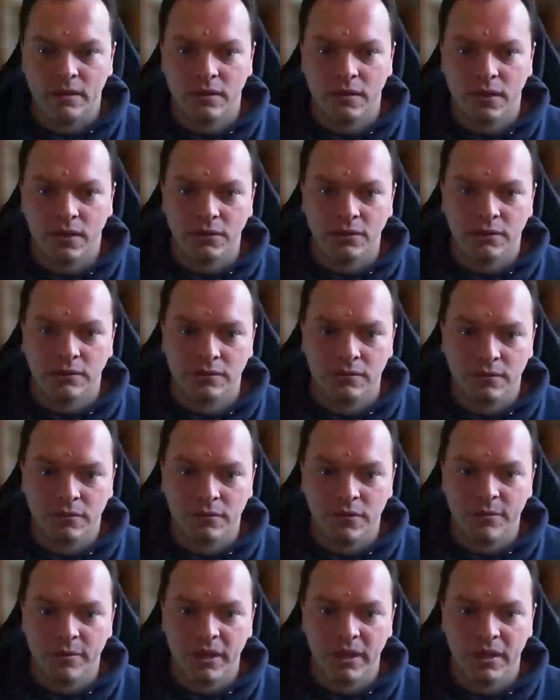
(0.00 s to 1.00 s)
Note,
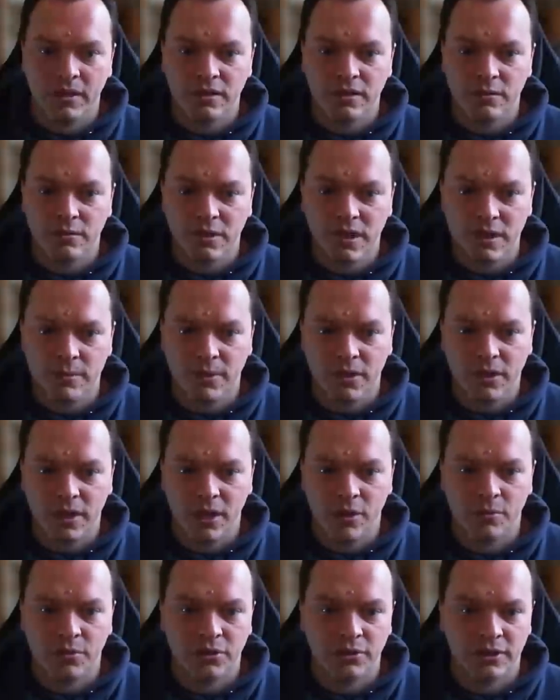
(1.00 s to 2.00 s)
we've been getting some debug
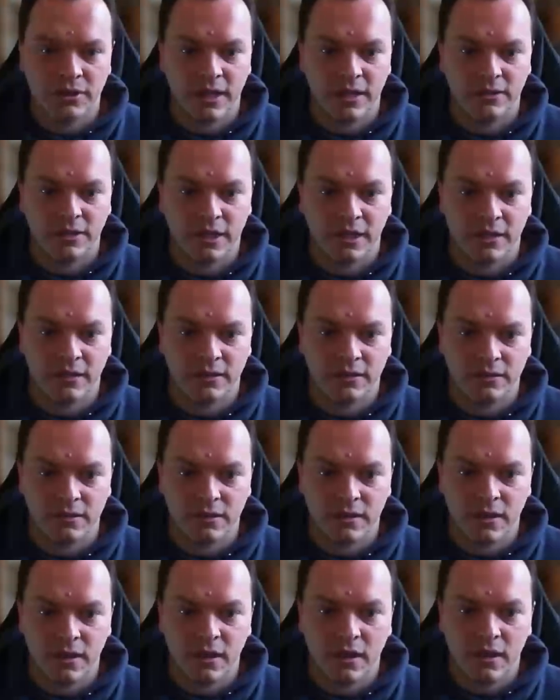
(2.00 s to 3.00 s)
output down here,
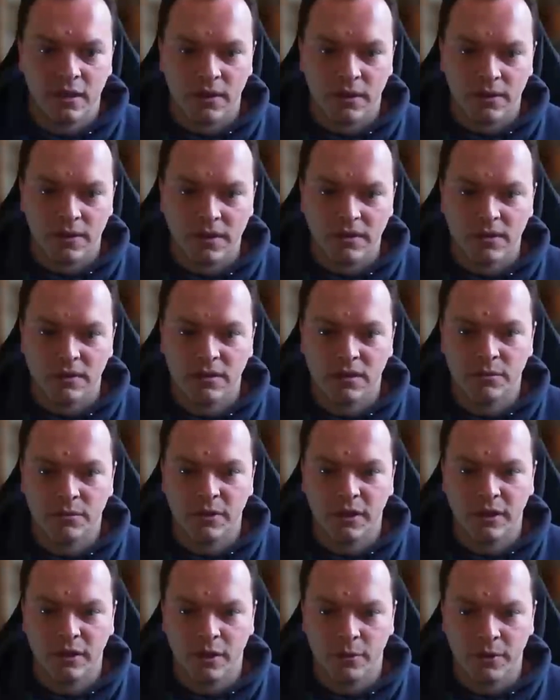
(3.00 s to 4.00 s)
and this is
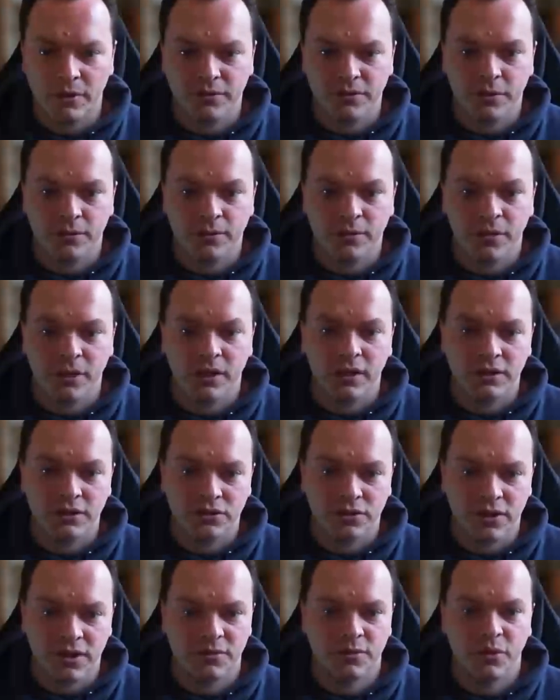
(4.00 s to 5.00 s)
coming from our
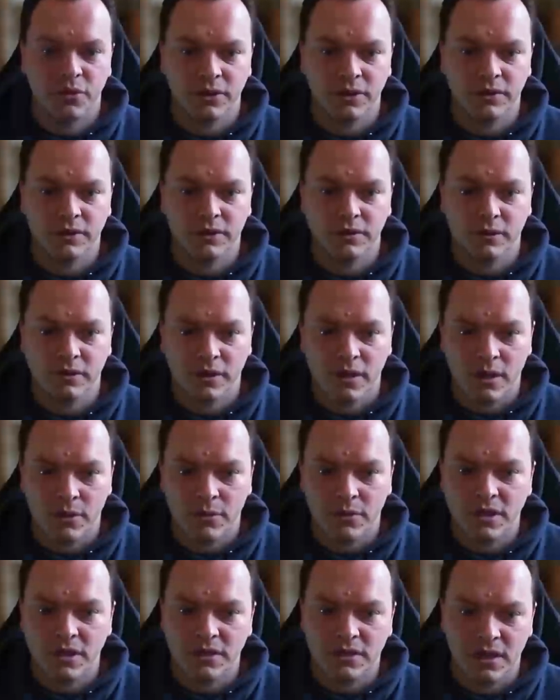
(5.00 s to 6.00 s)
trace point,
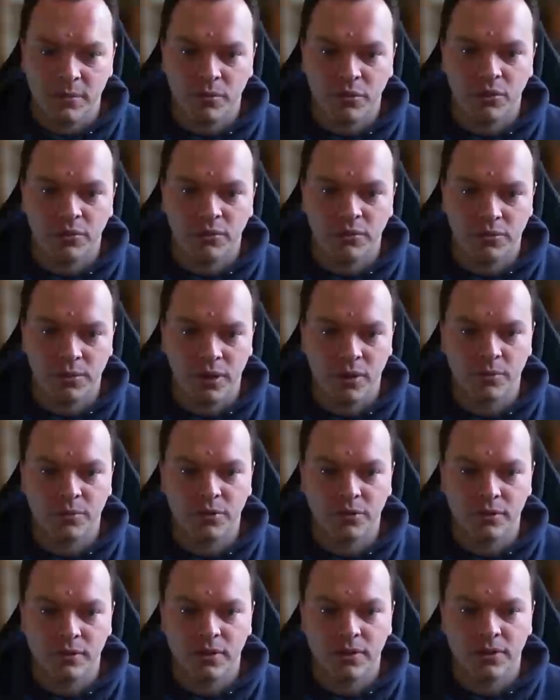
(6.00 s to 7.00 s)
which is set to
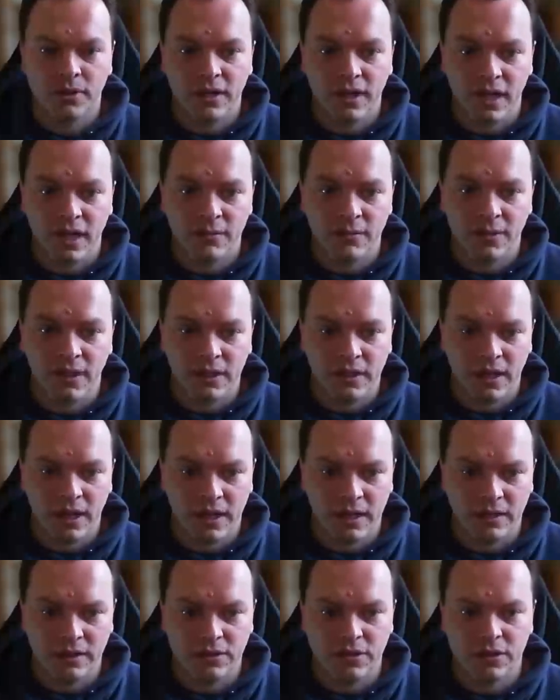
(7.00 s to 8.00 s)
output the name and
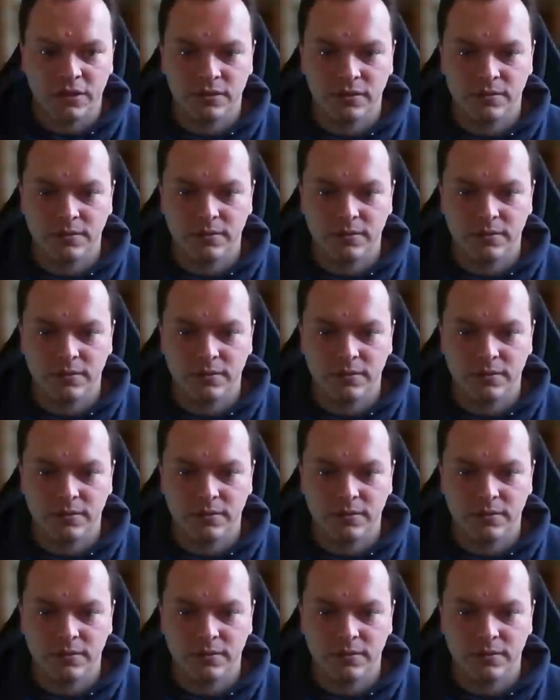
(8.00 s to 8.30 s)
age.